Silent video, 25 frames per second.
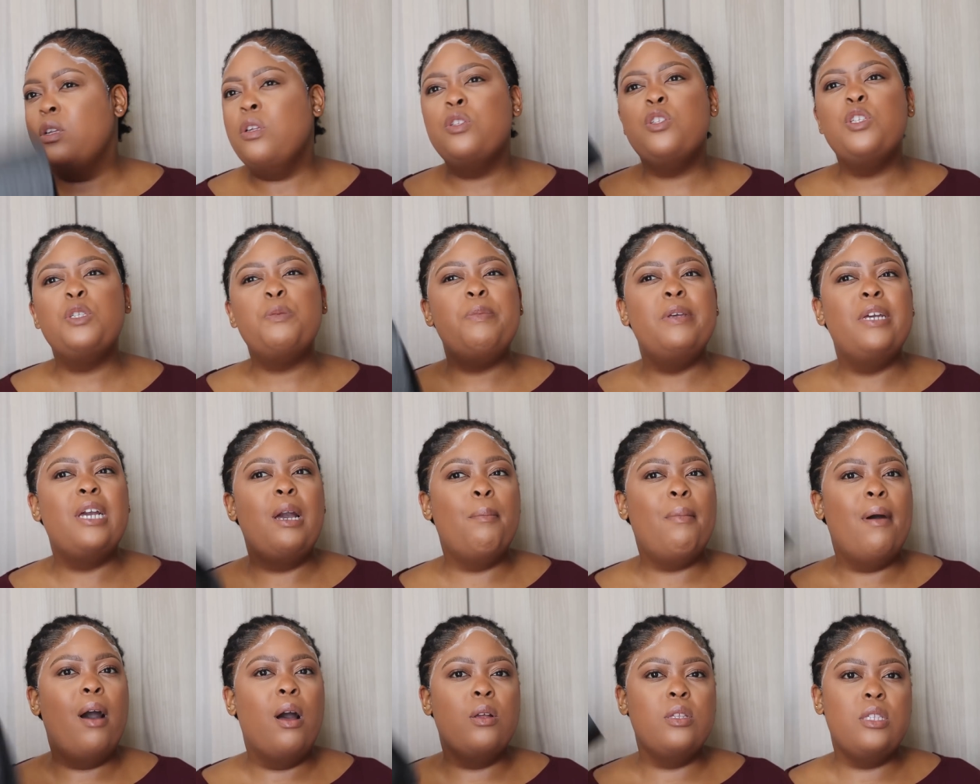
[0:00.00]
wanted to speak
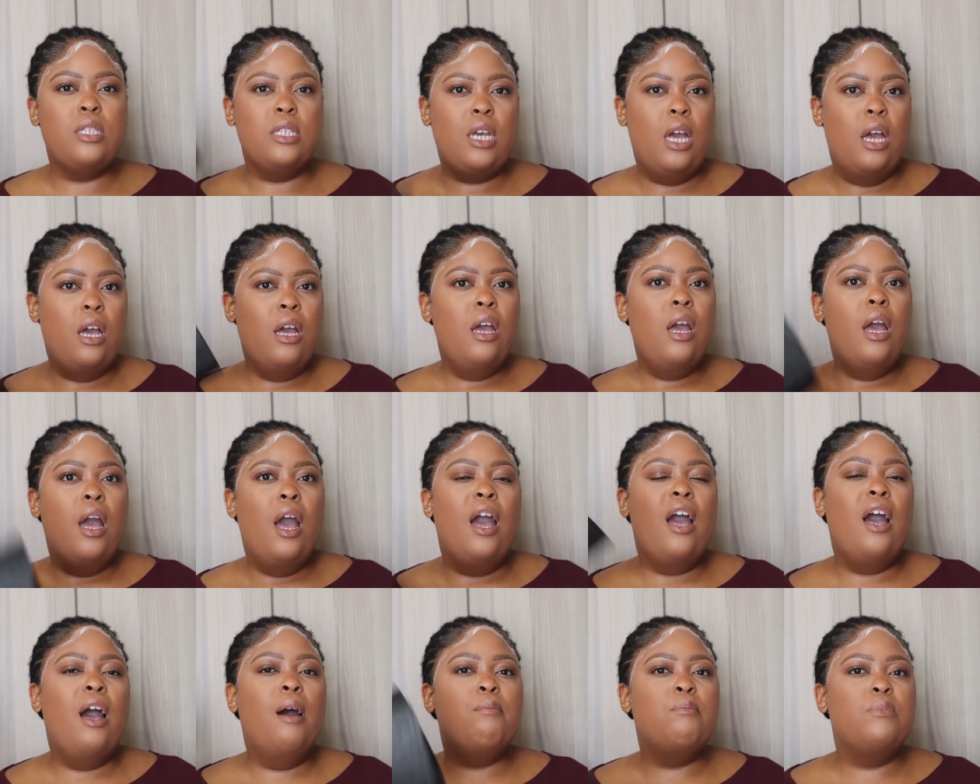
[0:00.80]
about
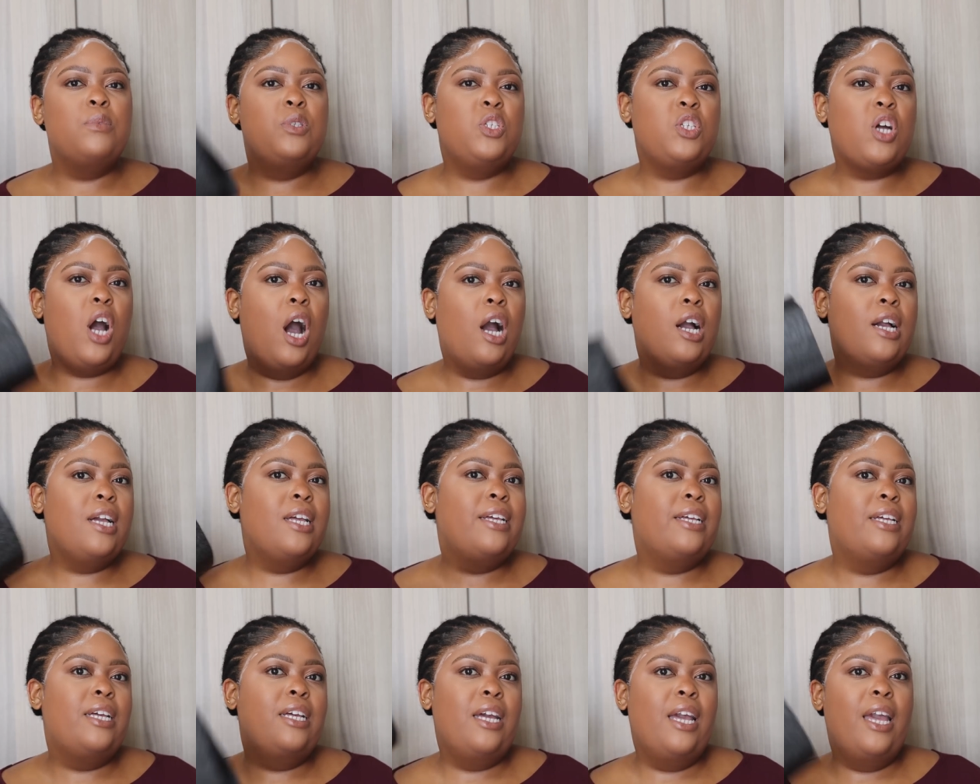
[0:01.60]
um,
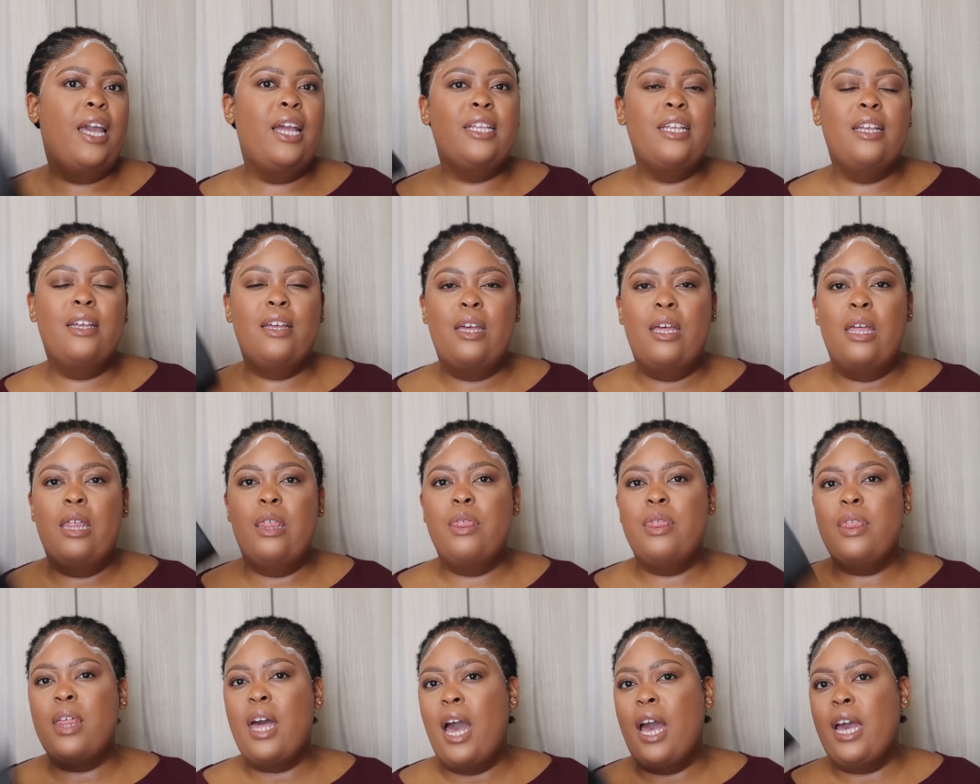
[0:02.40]
dark inner
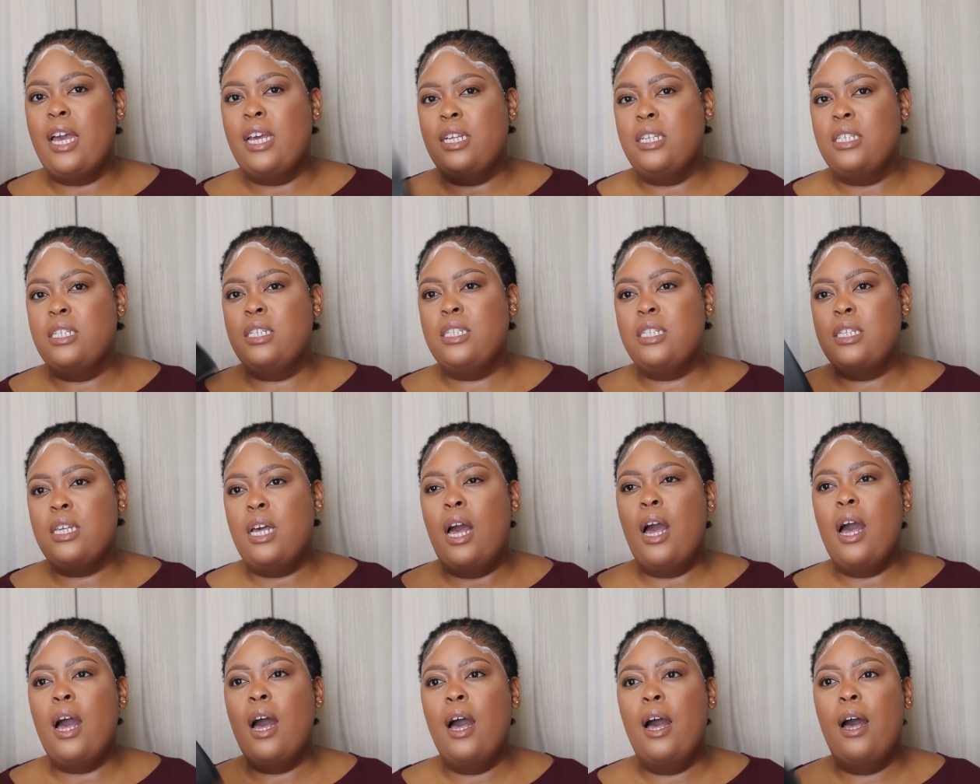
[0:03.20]
thighs
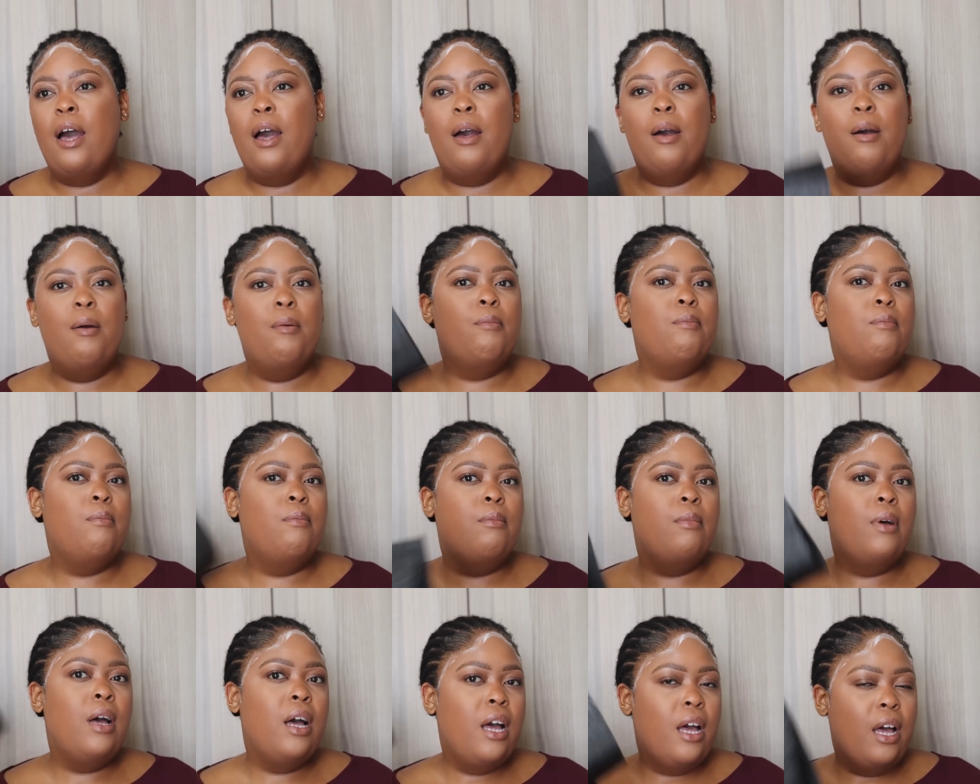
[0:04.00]

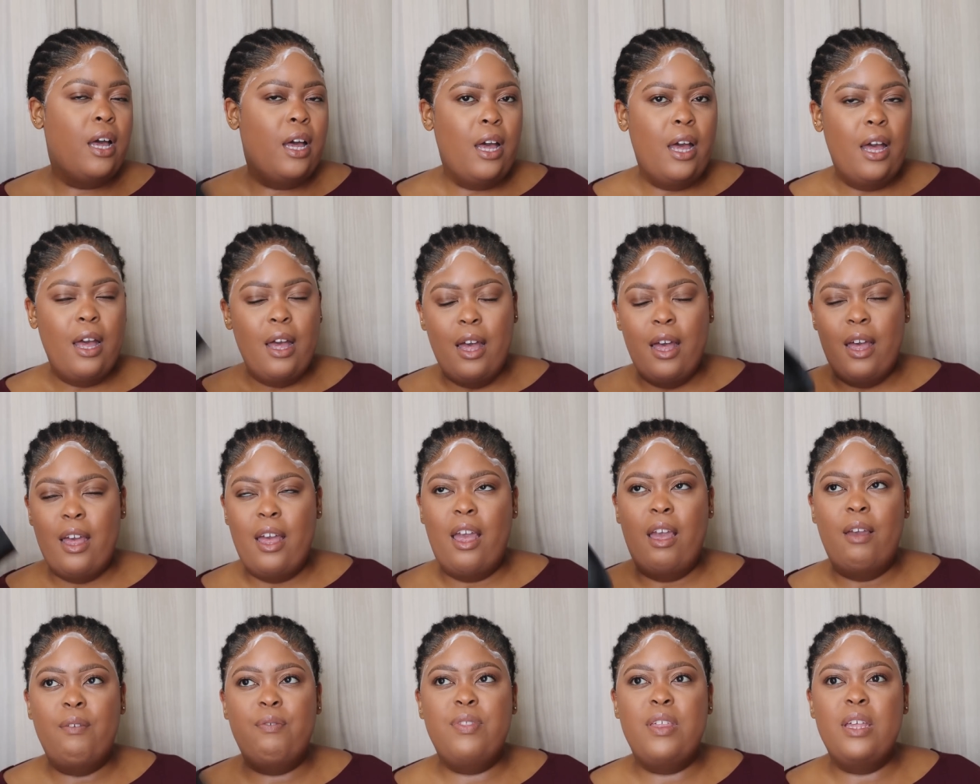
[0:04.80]
um,
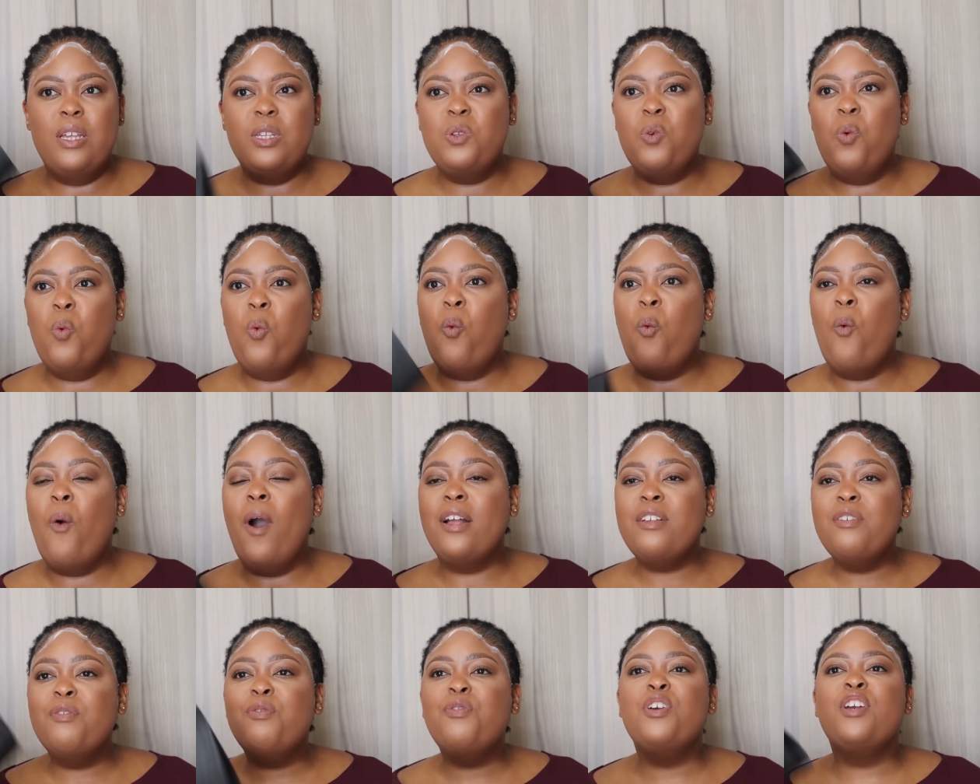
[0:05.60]
if there's
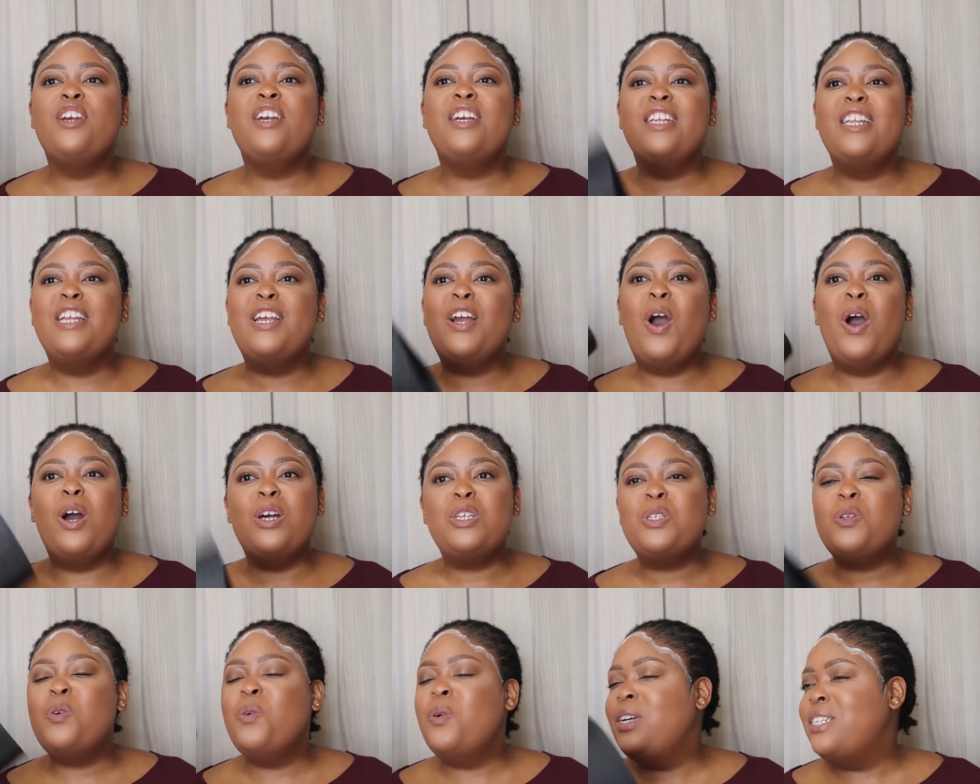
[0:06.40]
one frequently
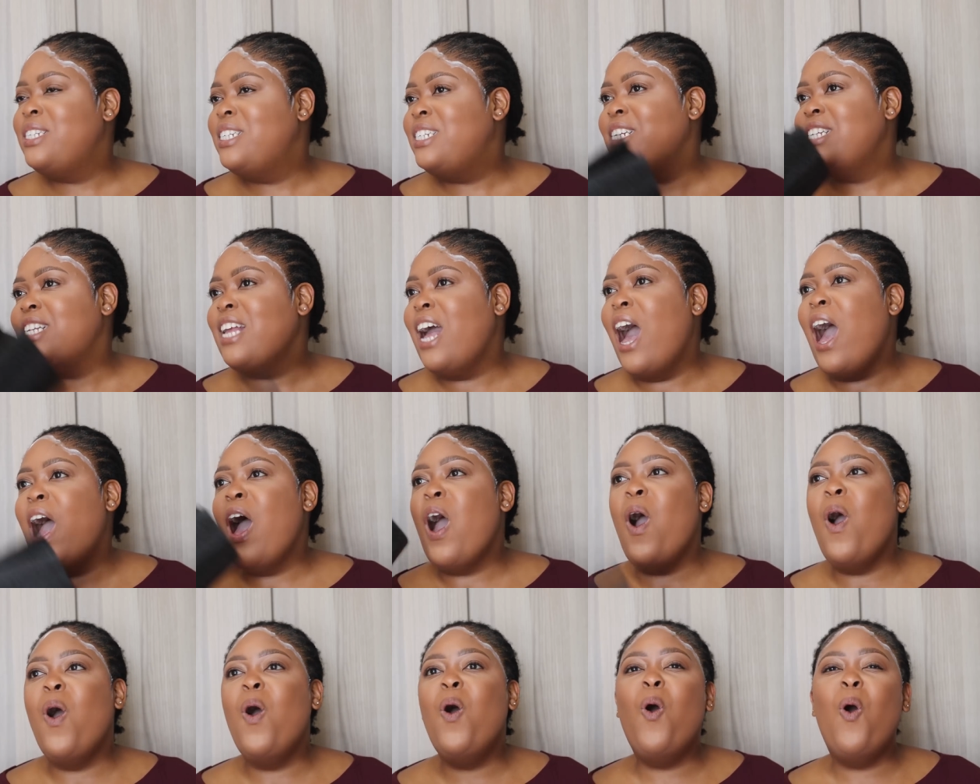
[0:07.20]
asked question I
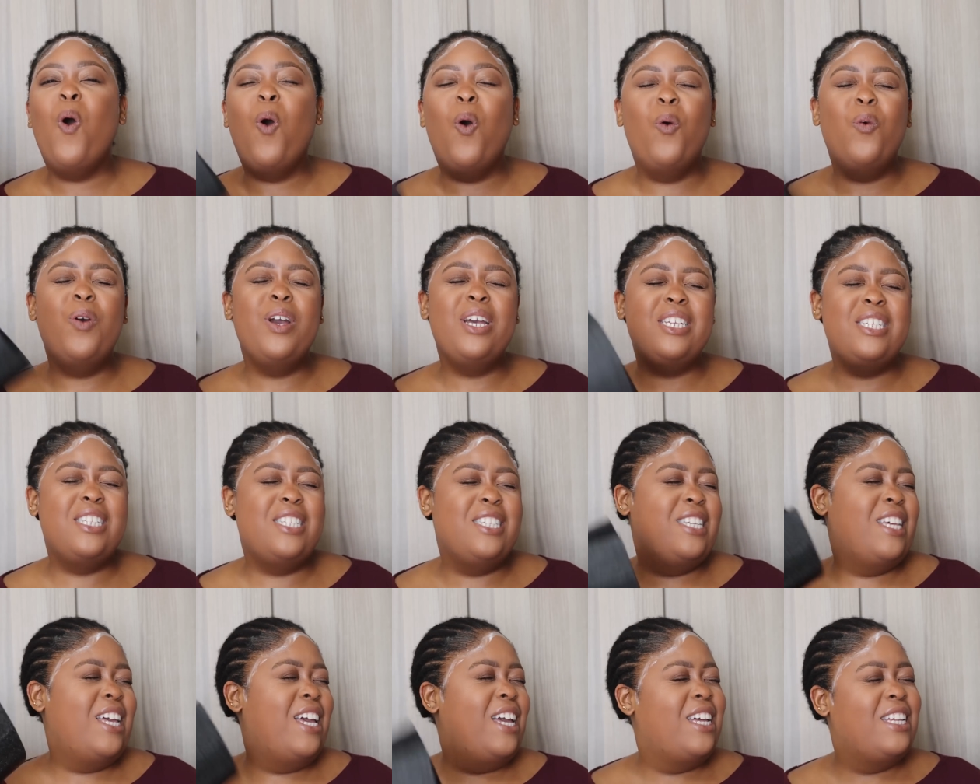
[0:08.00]
always
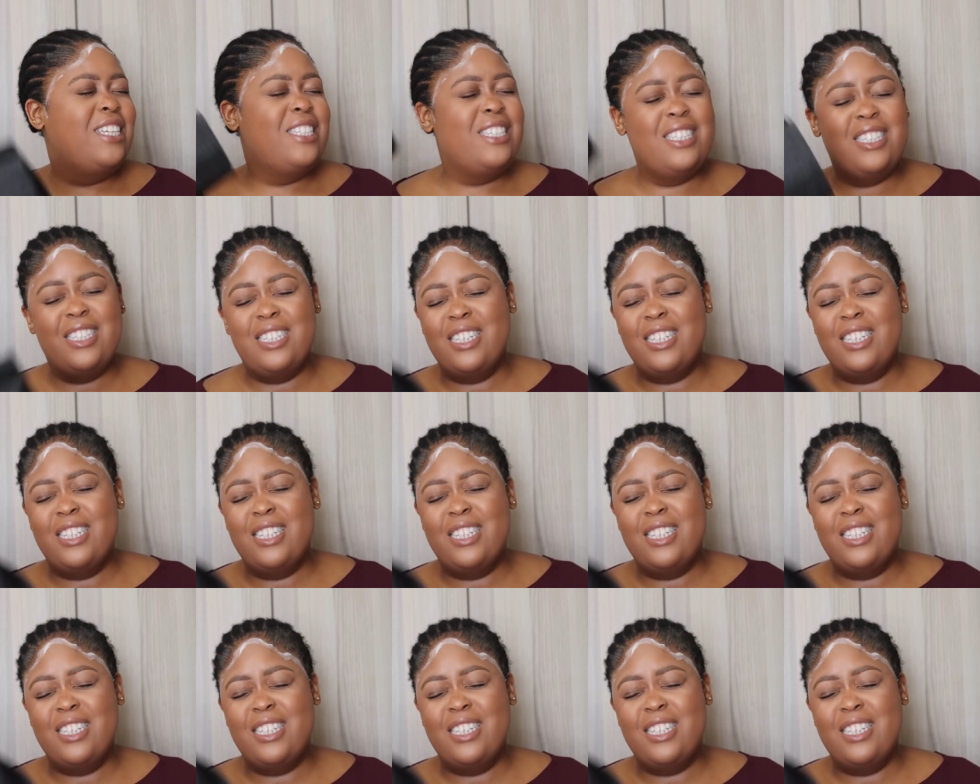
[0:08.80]
get